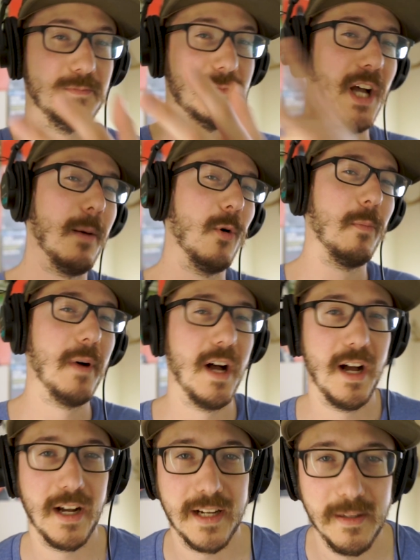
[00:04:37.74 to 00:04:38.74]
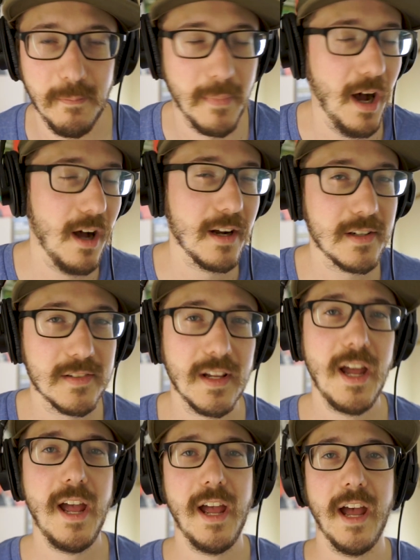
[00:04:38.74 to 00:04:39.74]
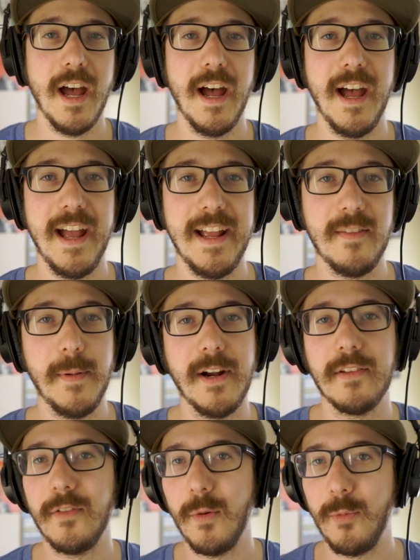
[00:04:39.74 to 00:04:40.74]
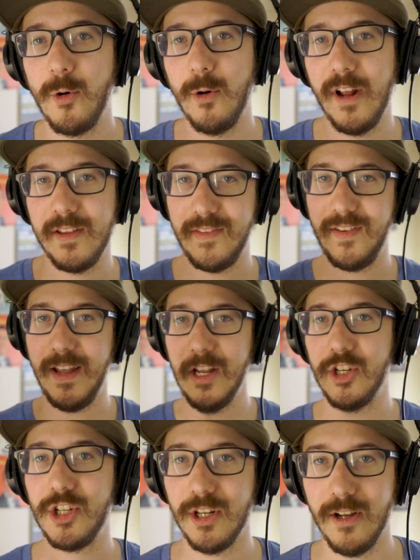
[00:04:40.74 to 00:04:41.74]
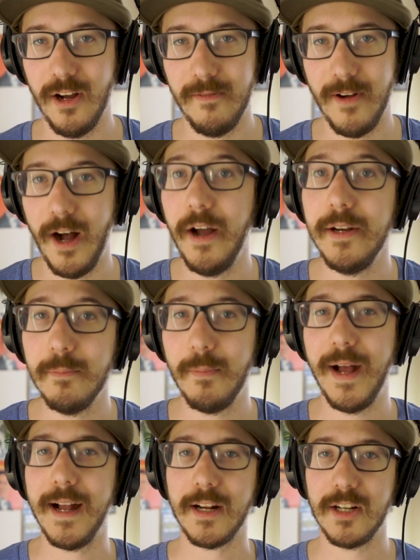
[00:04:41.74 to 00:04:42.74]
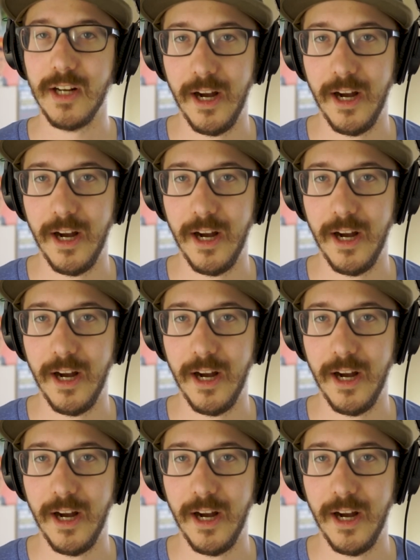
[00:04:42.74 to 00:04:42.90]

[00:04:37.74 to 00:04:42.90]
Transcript: double Bock and Bocks, is because of their pronunciation of Maibock.